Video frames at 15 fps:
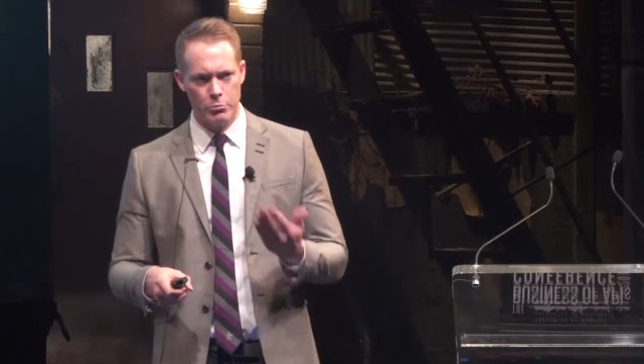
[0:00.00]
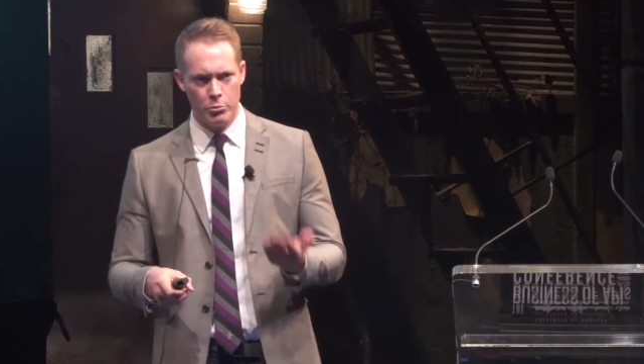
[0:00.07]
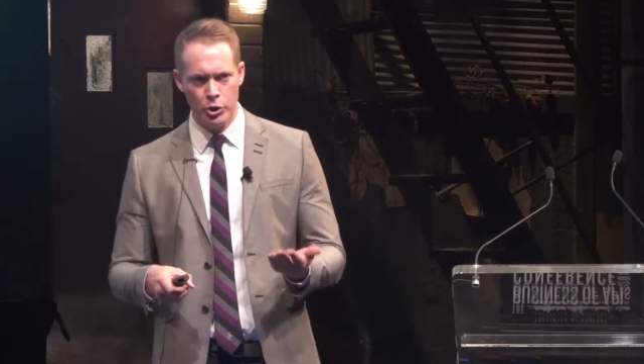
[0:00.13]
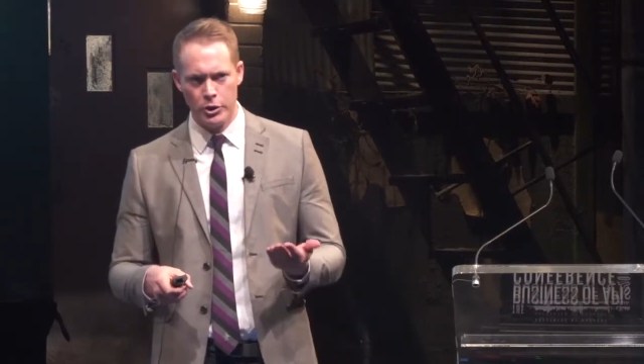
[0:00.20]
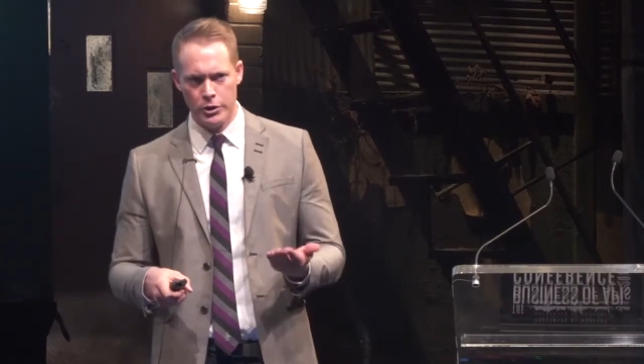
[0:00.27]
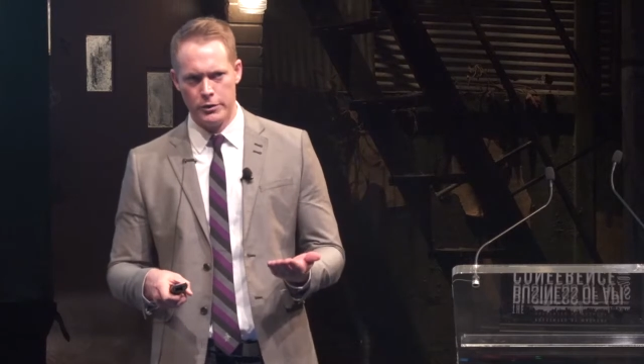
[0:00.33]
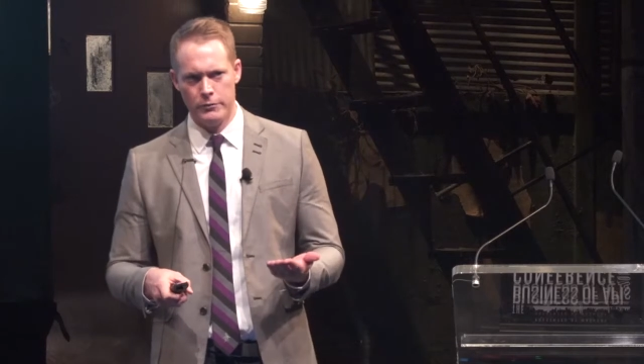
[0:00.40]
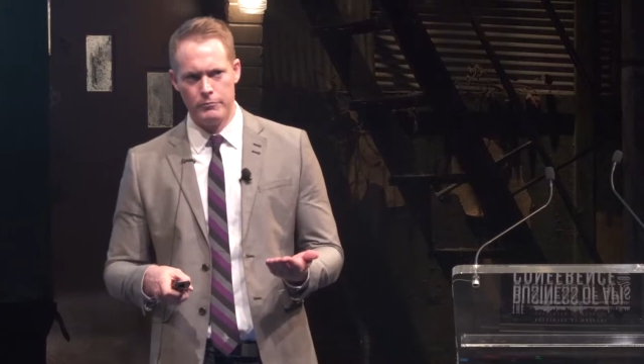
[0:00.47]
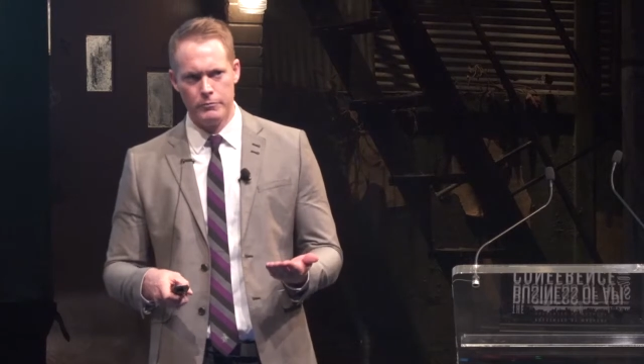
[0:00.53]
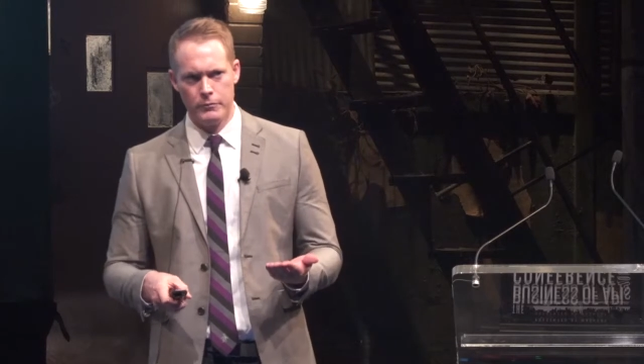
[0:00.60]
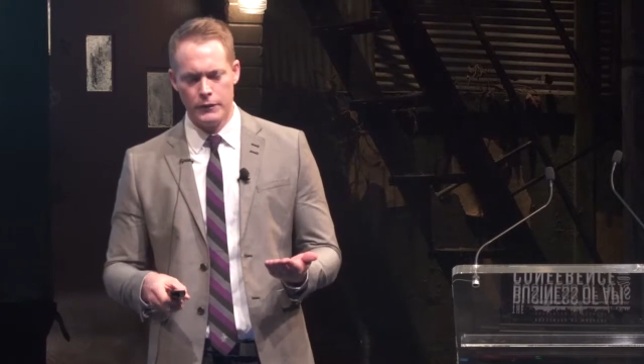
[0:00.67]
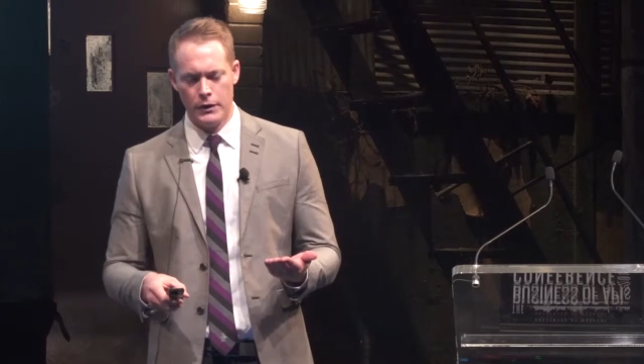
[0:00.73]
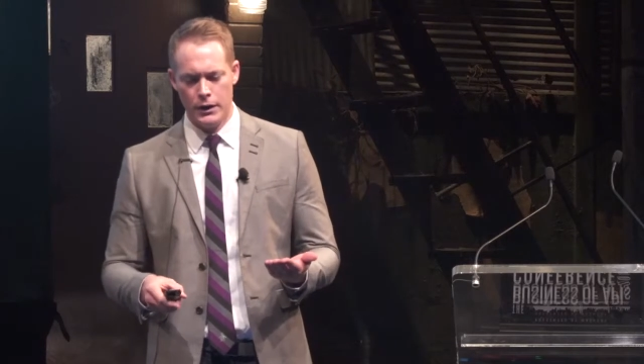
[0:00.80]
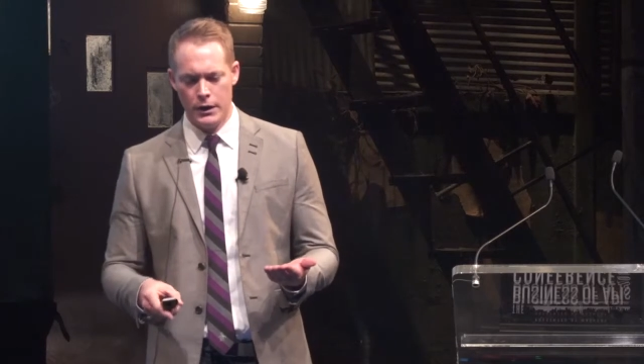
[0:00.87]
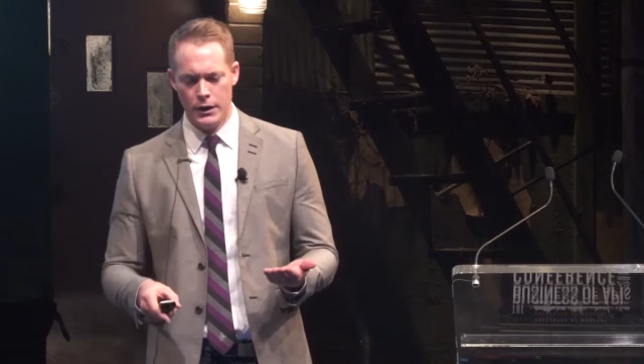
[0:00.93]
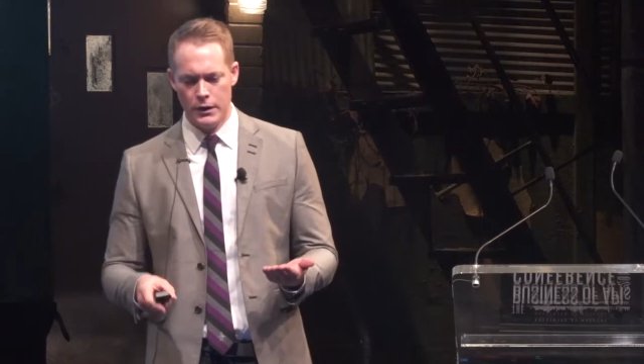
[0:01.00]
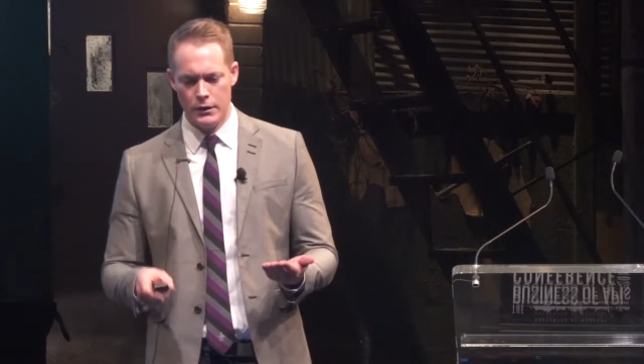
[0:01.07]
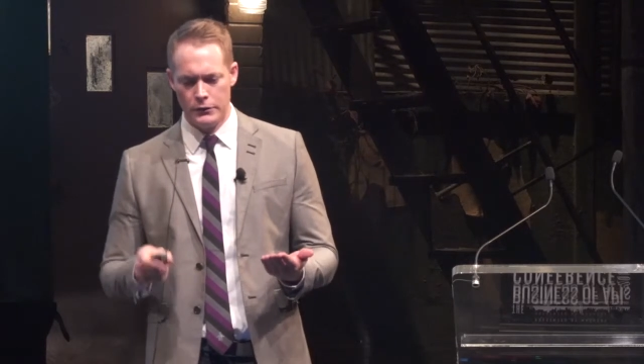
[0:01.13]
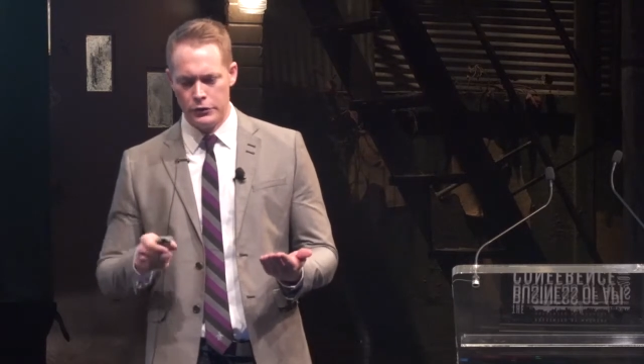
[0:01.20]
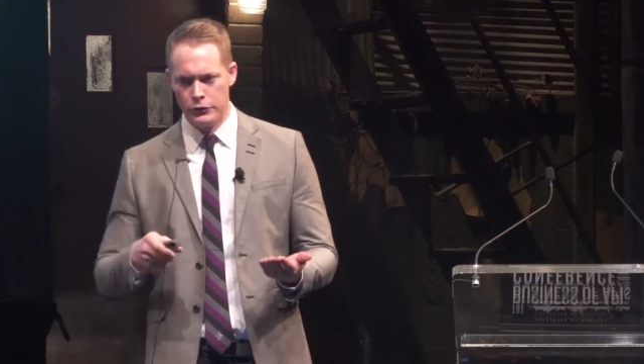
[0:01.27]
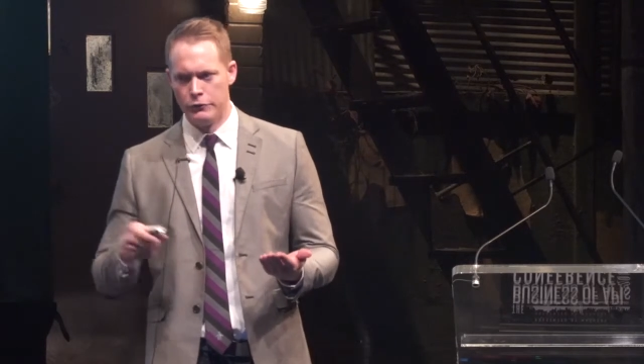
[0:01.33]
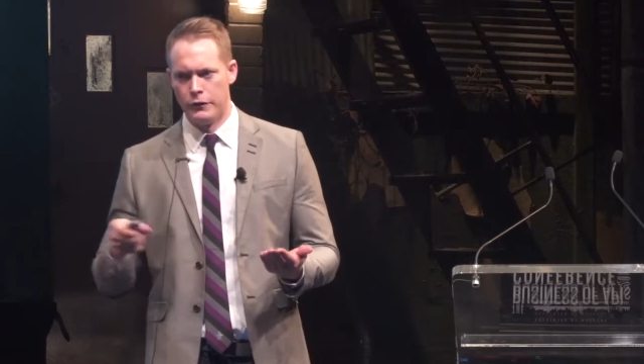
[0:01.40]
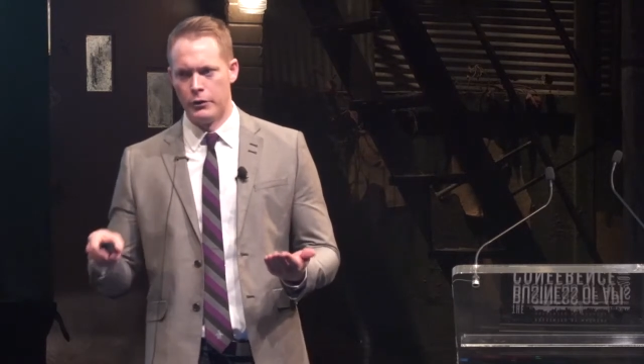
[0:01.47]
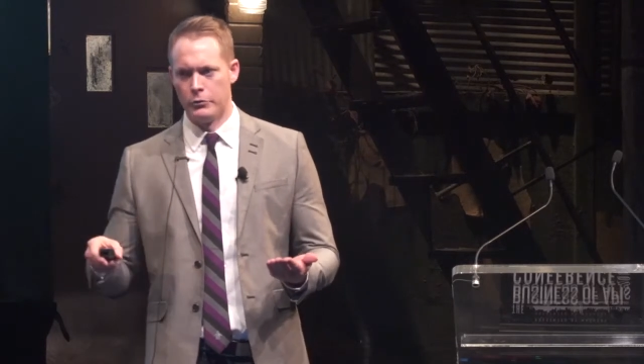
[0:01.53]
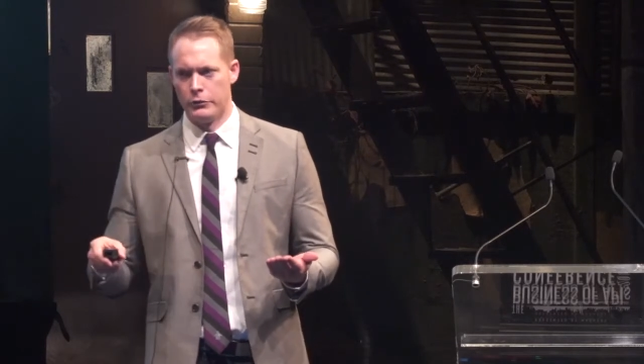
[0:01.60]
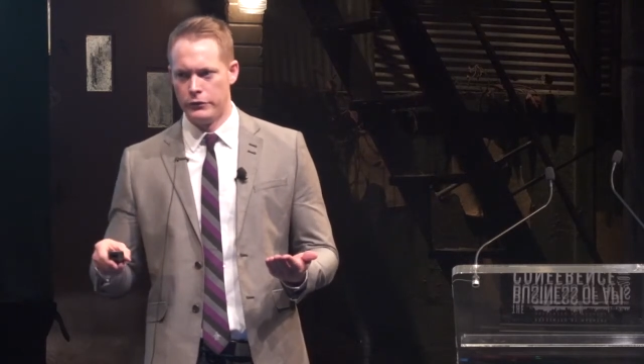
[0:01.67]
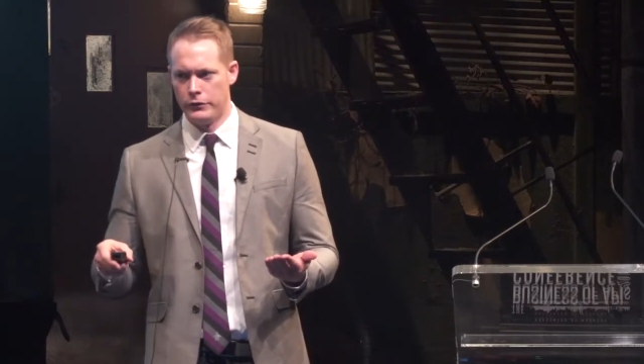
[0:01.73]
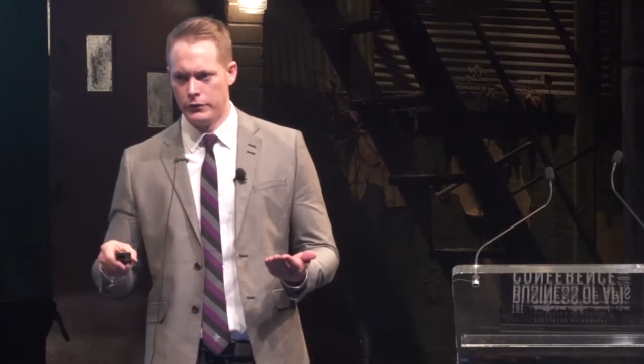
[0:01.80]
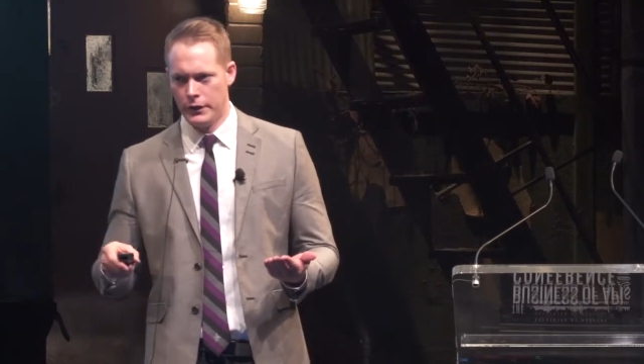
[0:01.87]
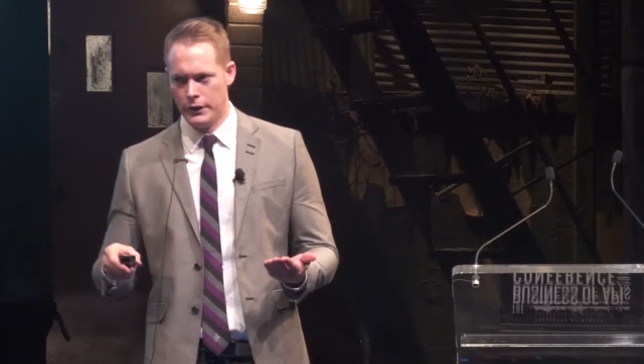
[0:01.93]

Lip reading: a book and 2 phones.